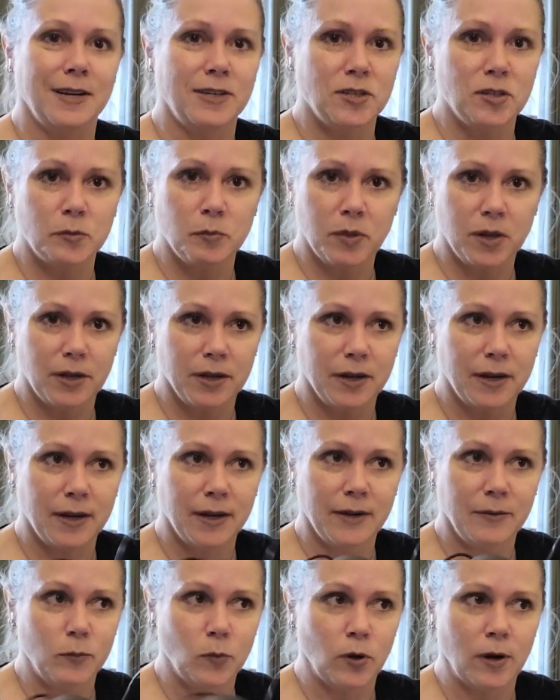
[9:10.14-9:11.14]
just plug it
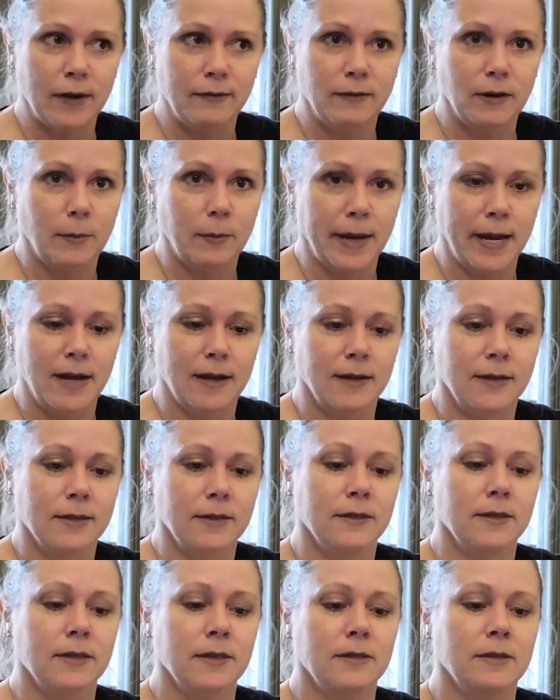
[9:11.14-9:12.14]
in wherever I'm at.
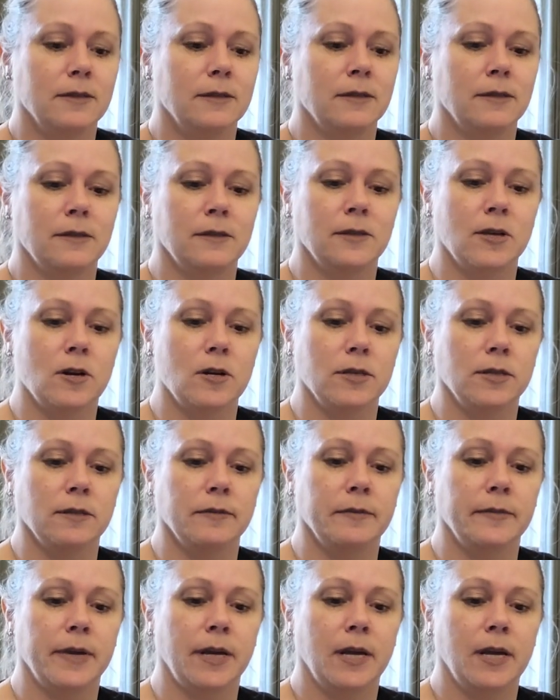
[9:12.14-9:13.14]
It's
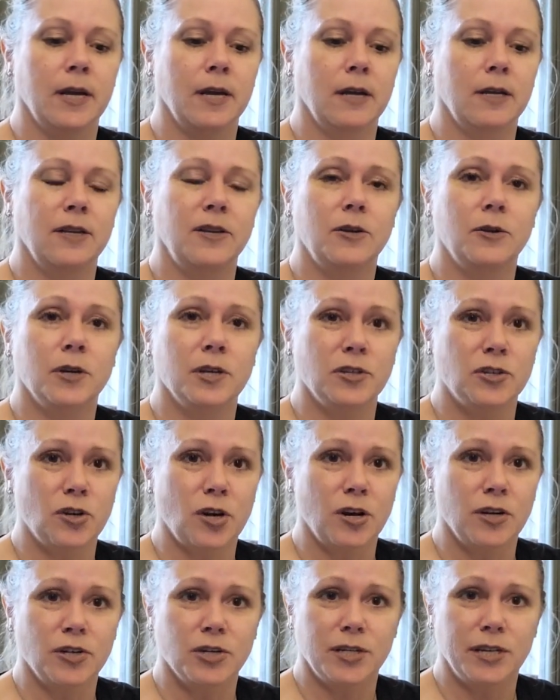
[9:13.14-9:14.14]
awesome. You can
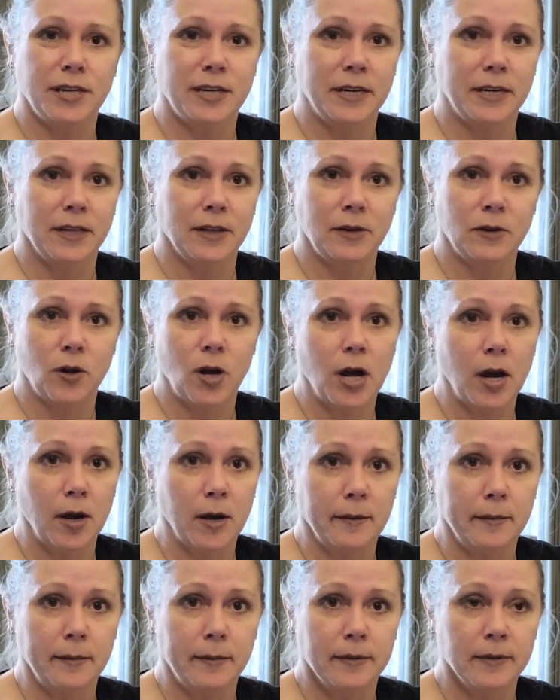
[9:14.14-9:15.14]
charge it in a little
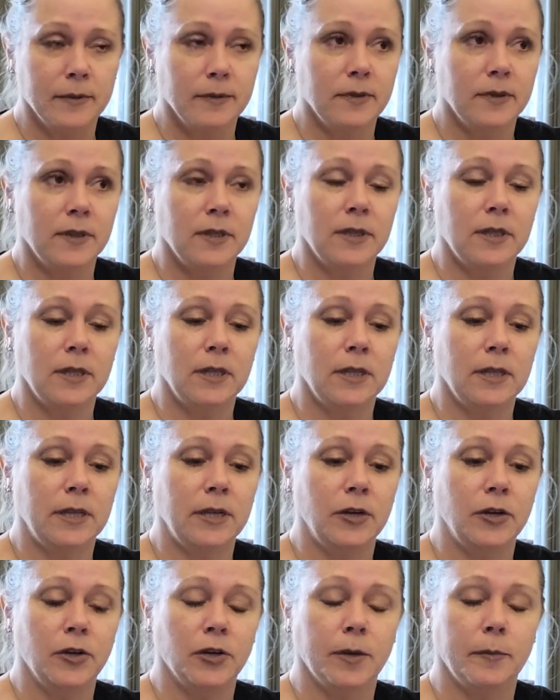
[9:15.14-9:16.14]
hub
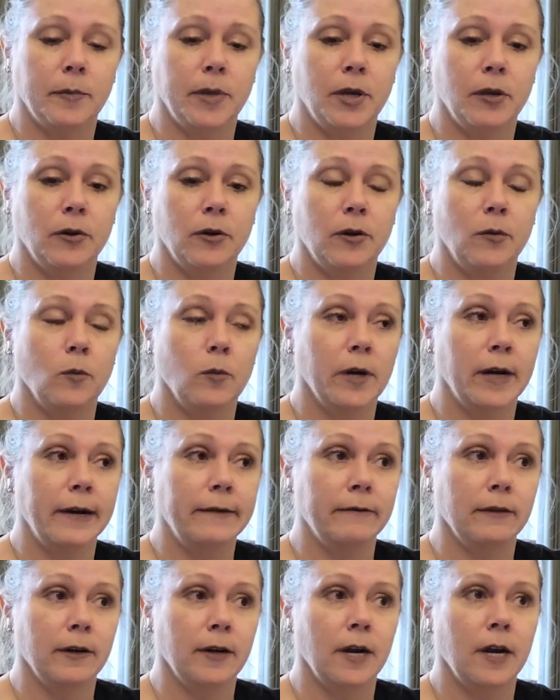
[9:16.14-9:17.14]
near your computer,
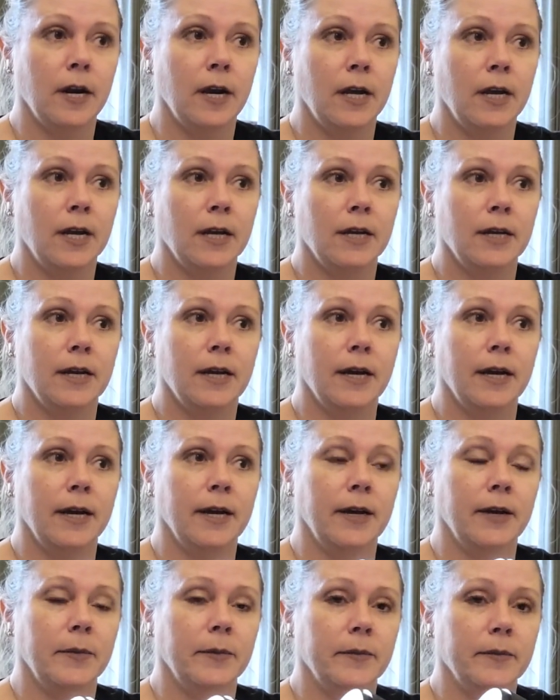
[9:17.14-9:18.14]
whatever.
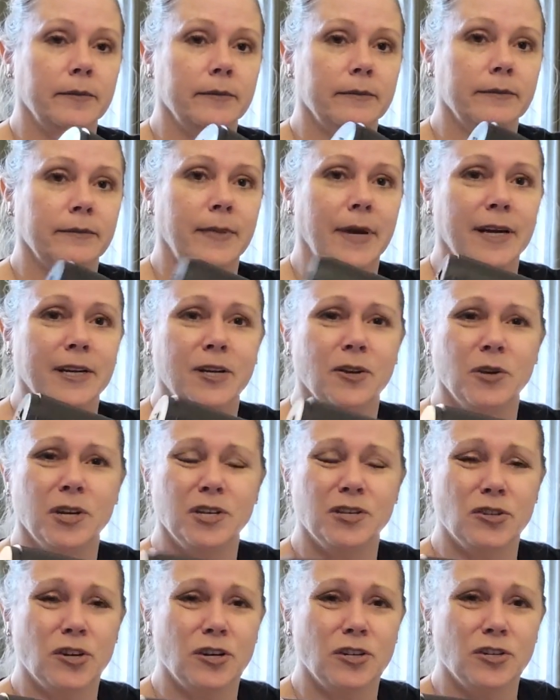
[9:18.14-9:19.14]
Heck, you
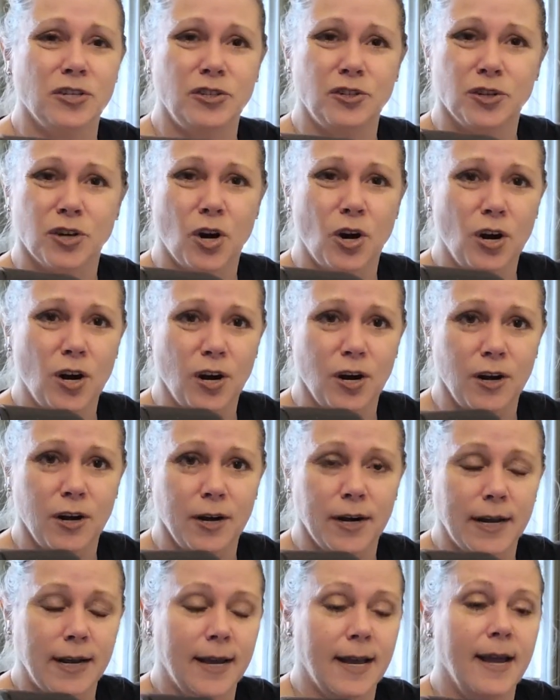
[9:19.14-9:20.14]
can charge it in your car.
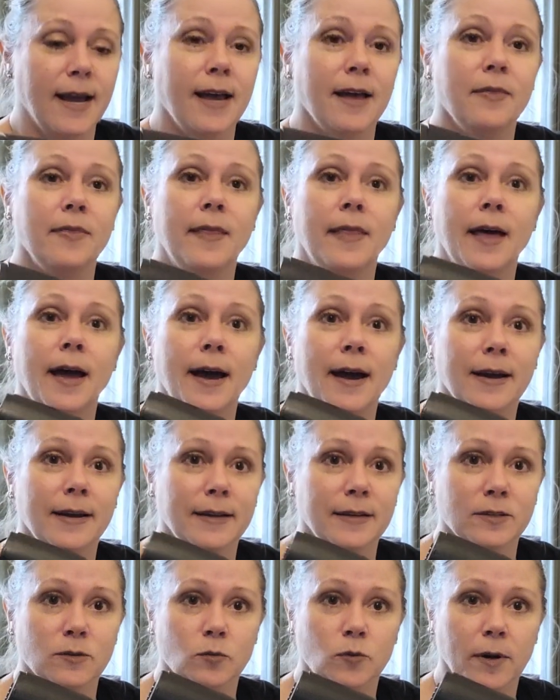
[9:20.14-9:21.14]
And
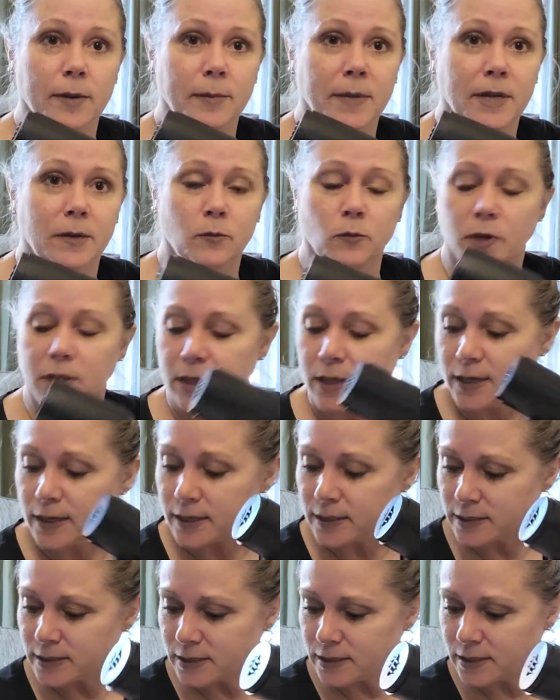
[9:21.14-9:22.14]
that is where I'm getting with
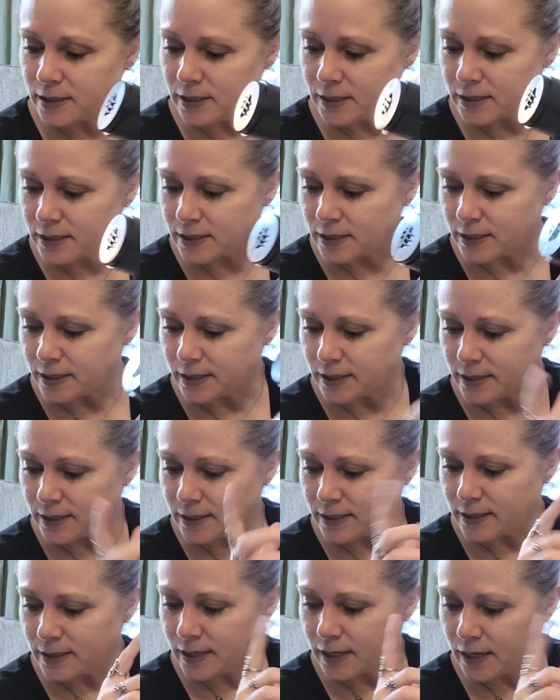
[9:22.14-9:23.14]
this. This
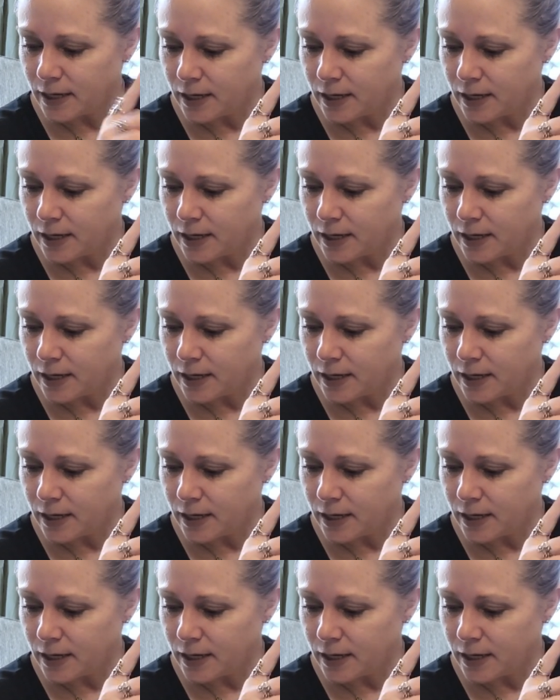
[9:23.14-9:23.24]
is